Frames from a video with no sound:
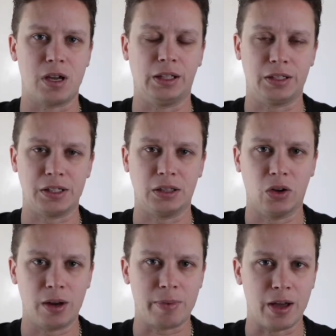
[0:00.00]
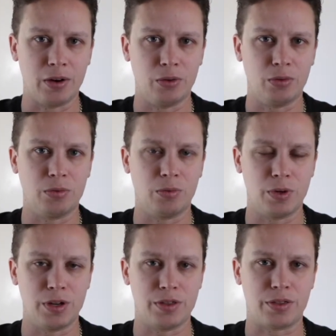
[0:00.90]
LED light panel
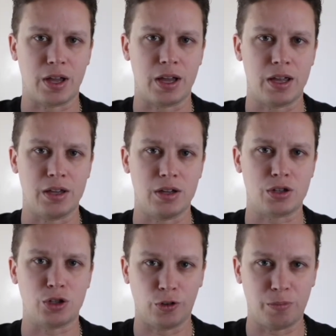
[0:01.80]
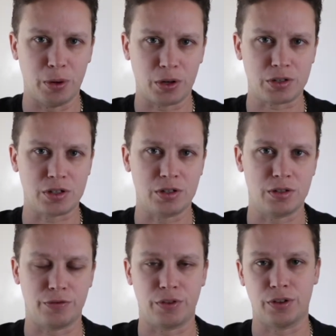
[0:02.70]
with a softbox
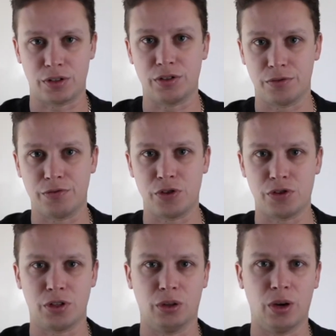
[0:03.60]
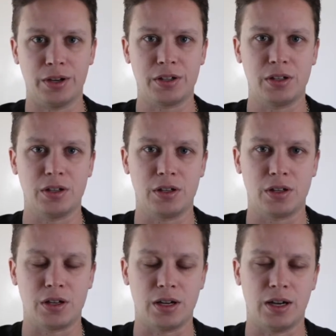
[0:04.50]
to diffuse the light,
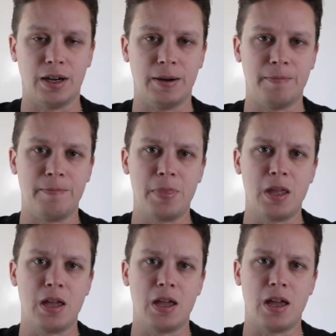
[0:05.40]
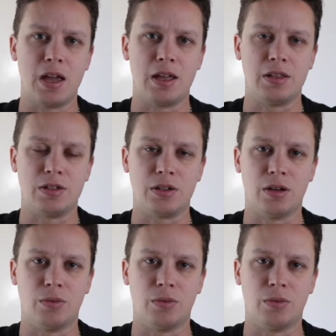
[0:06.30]
and